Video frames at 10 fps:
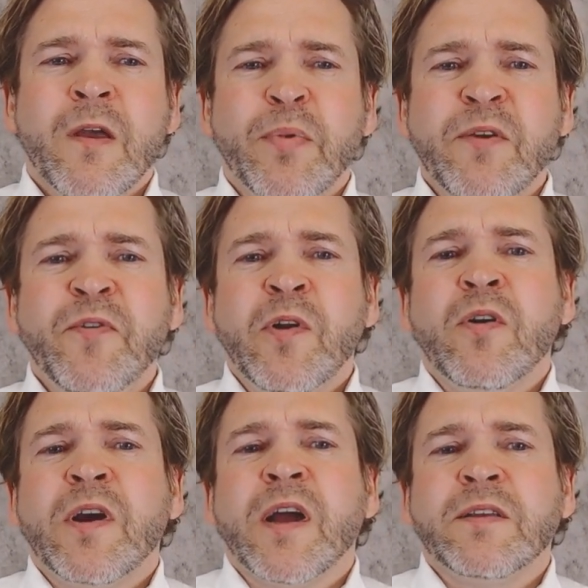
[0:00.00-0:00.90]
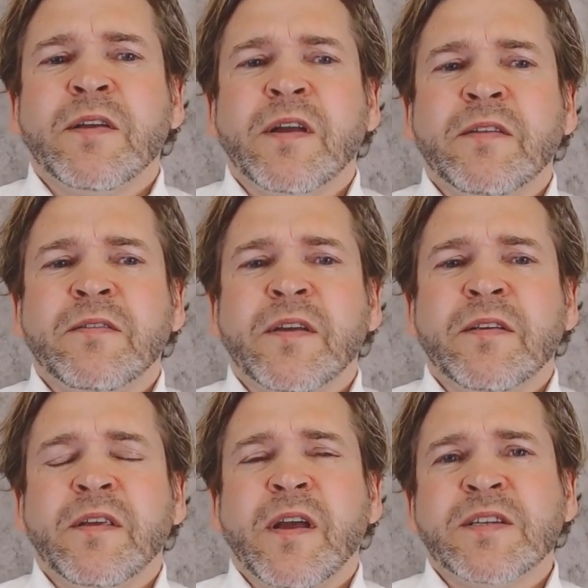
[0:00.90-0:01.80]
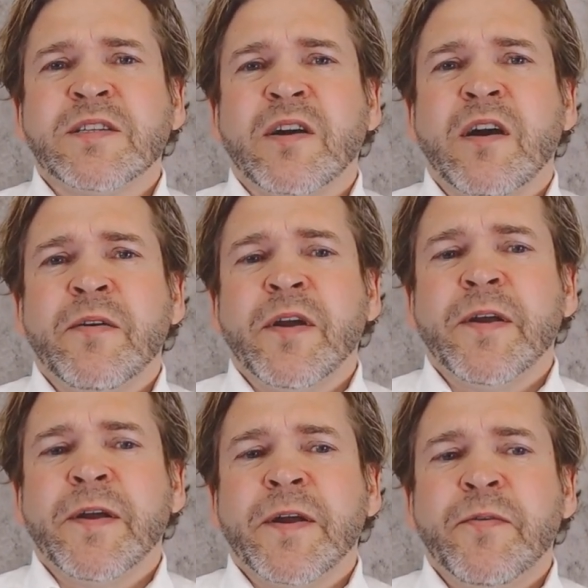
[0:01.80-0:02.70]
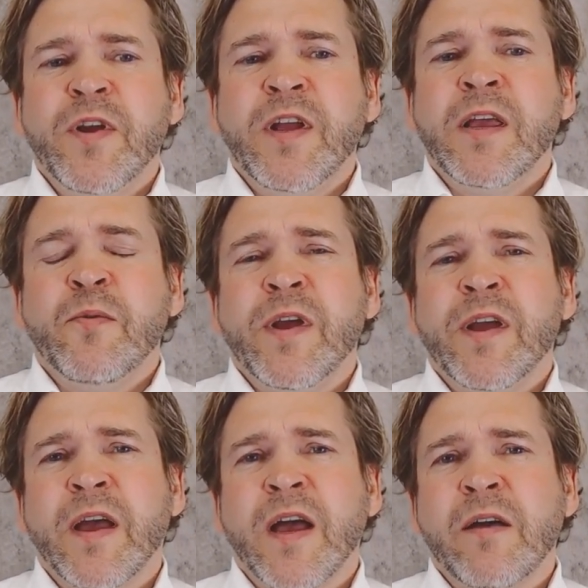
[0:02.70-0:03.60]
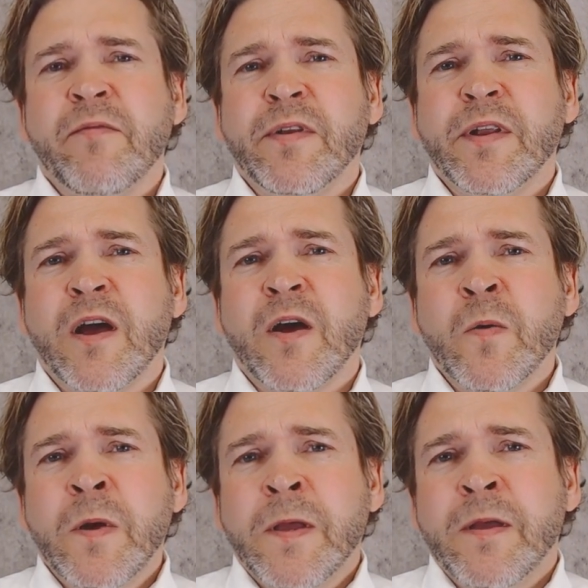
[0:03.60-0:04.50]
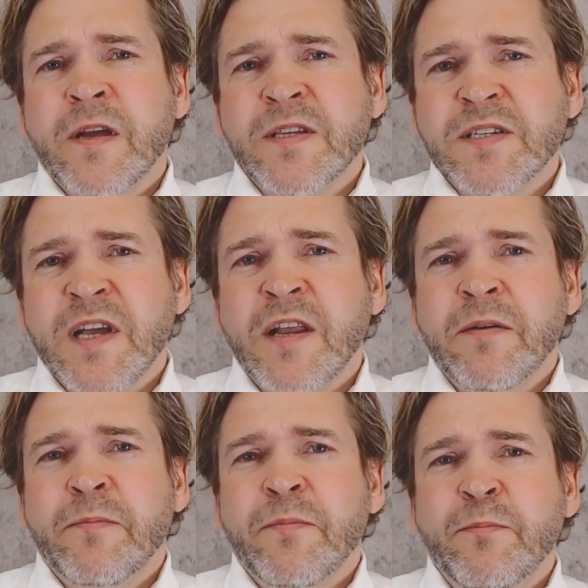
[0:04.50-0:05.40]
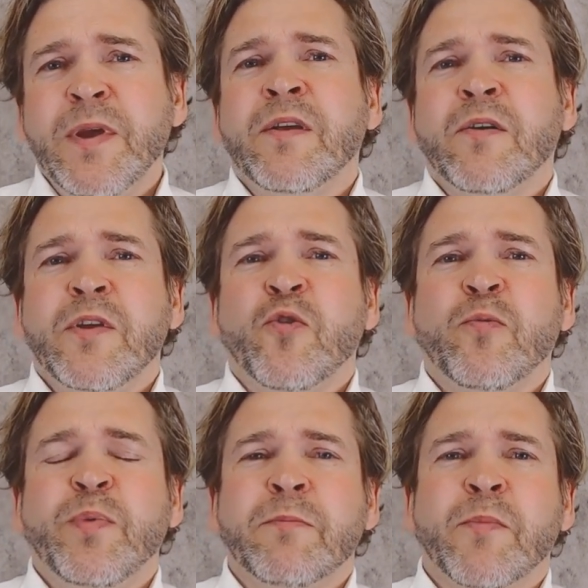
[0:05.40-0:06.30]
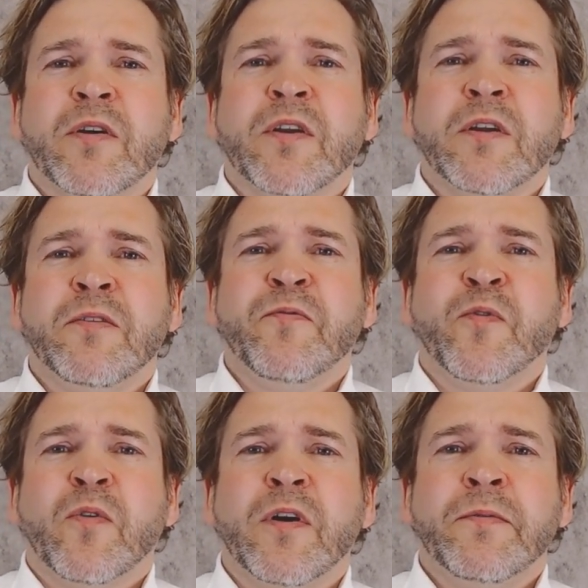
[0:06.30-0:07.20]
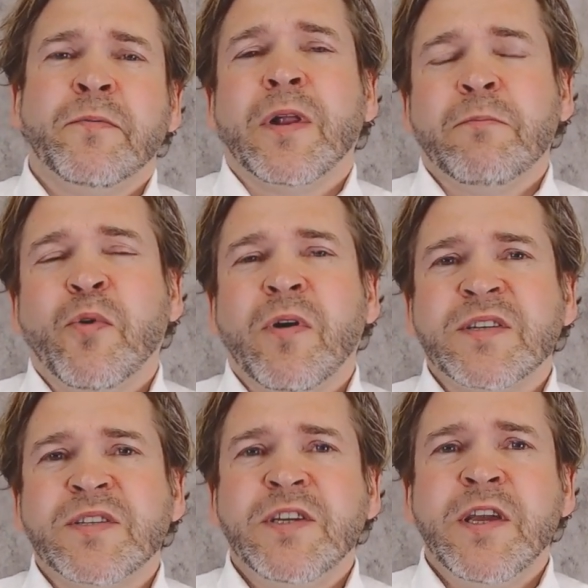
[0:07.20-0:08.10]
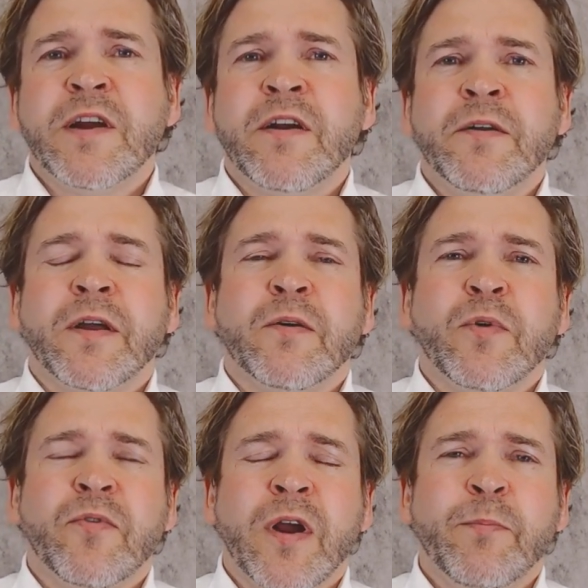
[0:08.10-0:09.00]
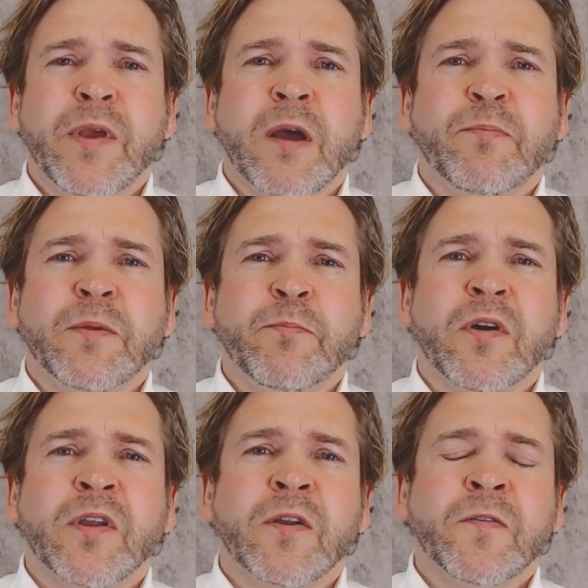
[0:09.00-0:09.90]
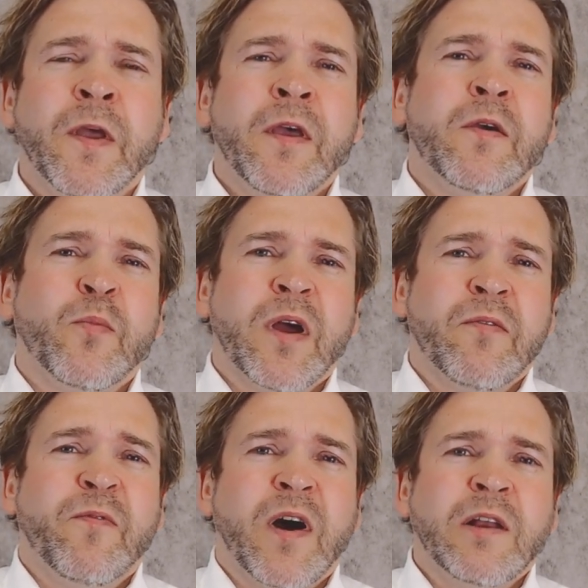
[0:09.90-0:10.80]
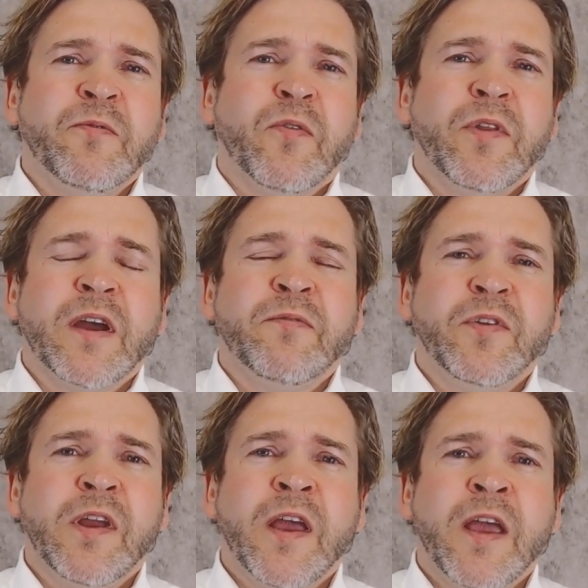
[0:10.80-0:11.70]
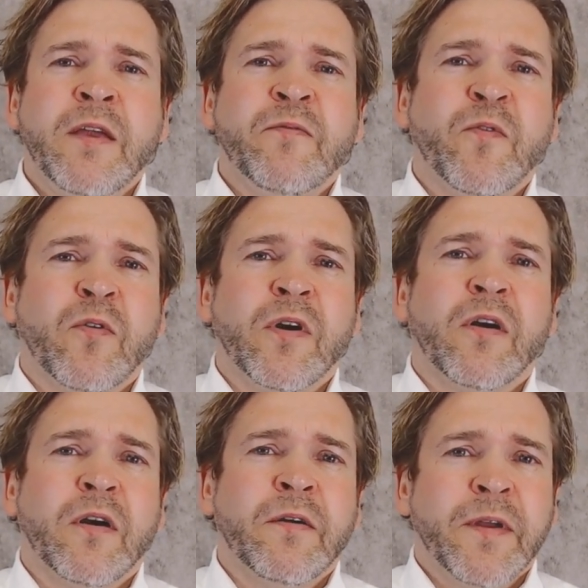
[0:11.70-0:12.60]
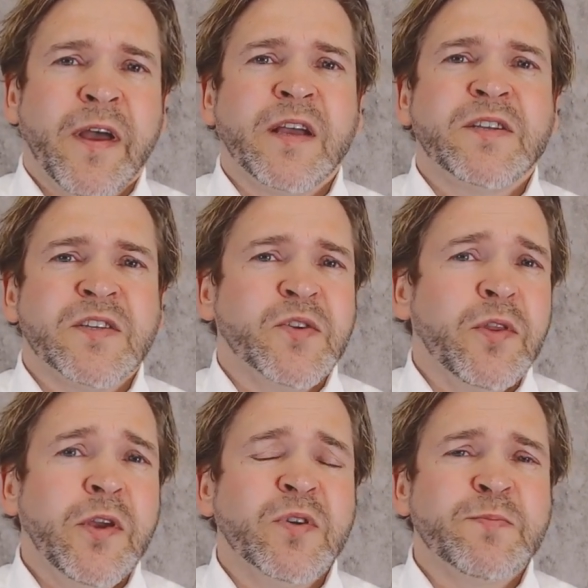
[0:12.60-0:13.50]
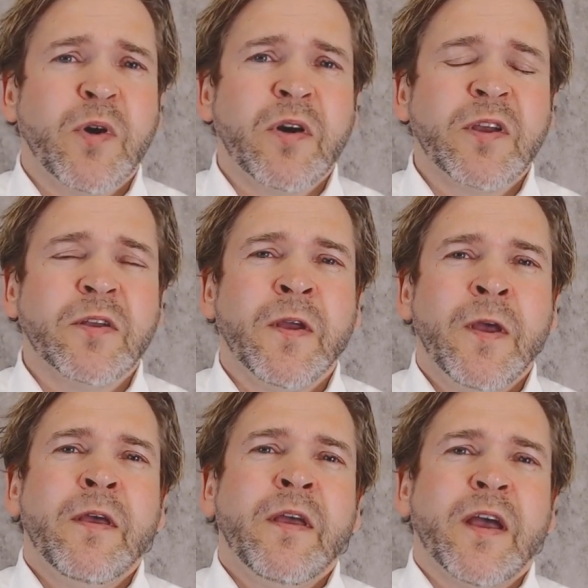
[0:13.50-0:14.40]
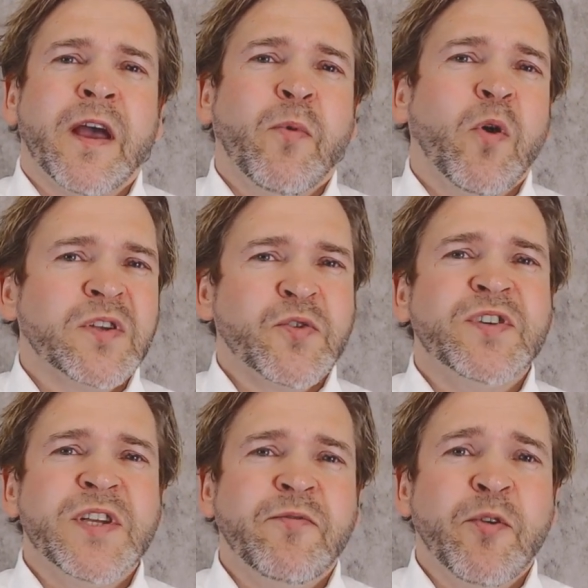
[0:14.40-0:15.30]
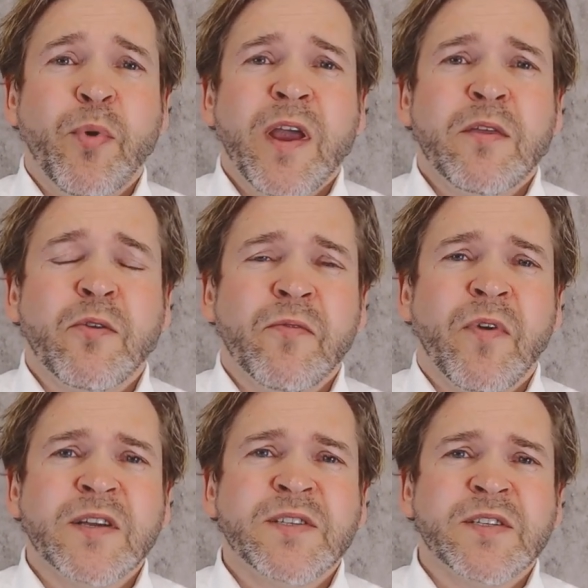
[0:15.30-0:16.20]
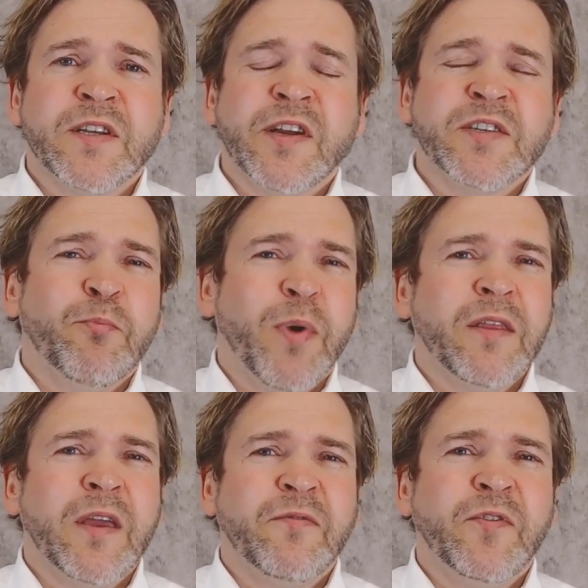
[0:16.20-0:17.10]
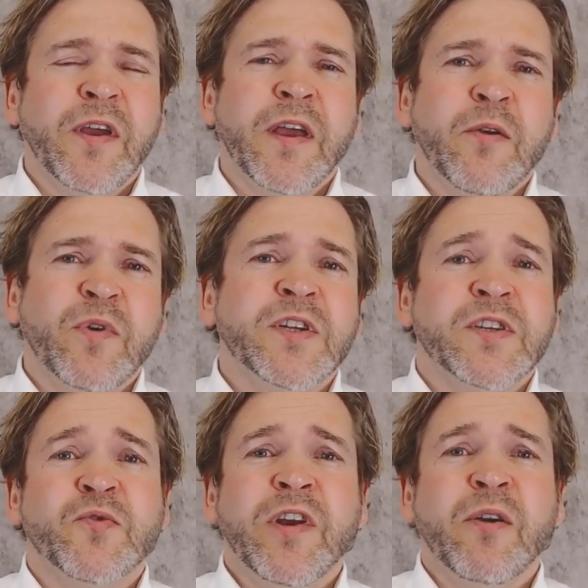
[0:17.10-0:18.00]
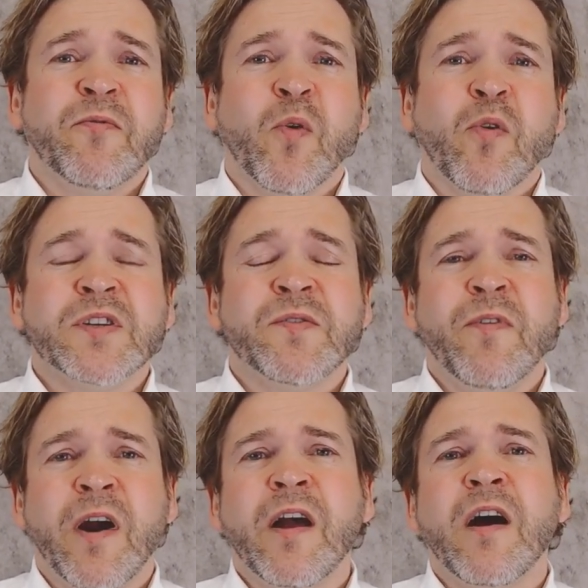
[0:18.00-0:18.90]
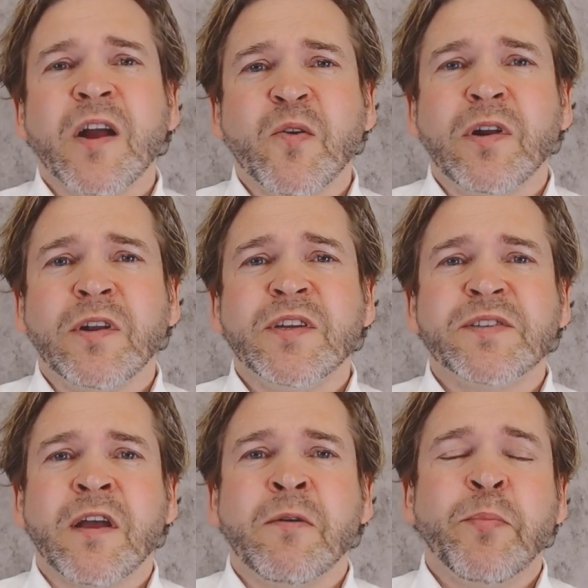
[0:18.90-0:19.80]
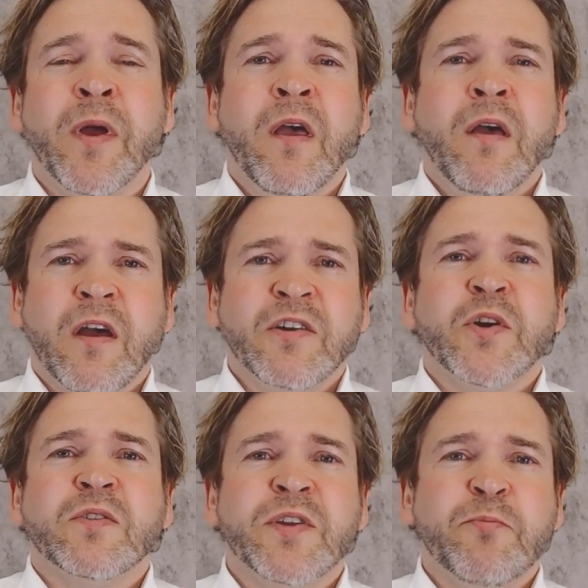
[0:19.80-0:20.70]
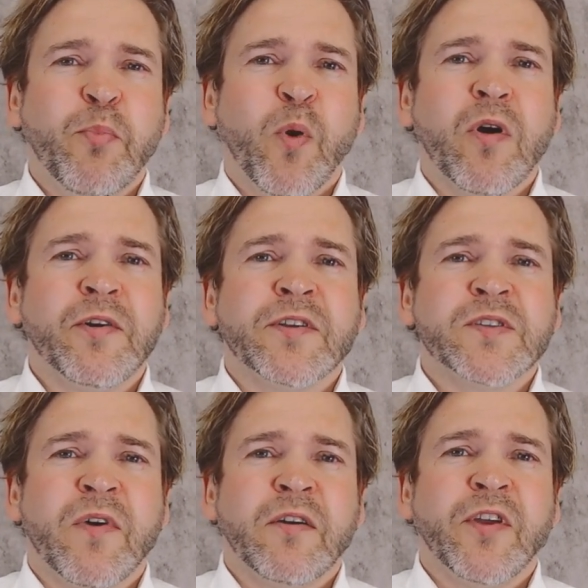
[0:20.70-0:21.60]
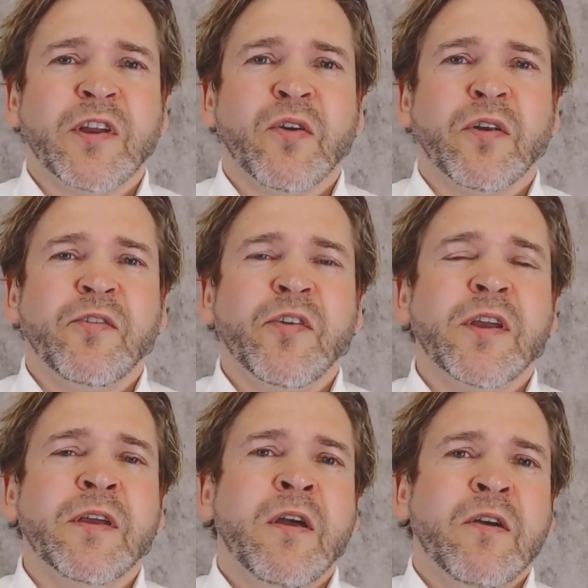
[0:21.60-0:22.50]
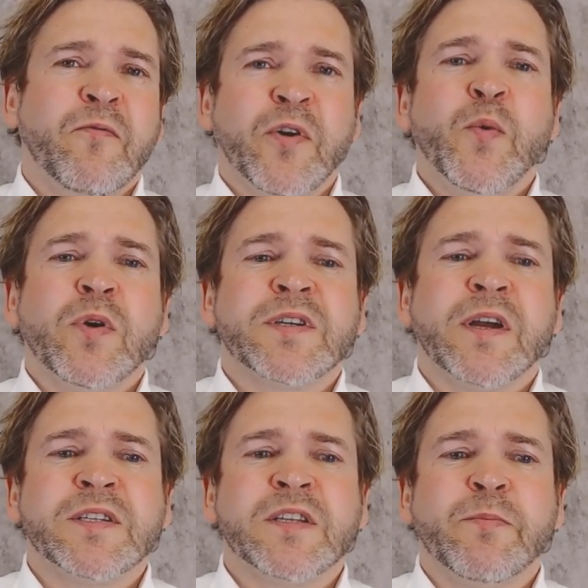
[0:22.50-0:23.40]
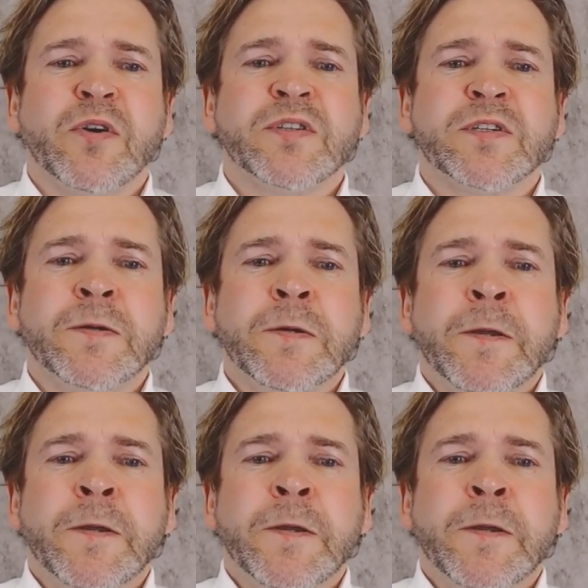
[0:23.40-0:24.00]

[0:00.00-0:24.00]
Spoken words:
But if you look at ASTar, really, we have now, as I said, been on the European market for more or less a year. We're ramping up that market. We have filed for the FDA for our access to the US market. And we also received the breakthrough device designation by the FDA, which is really, of course, a very high quality stamp and shows the importance of our technology for US customers.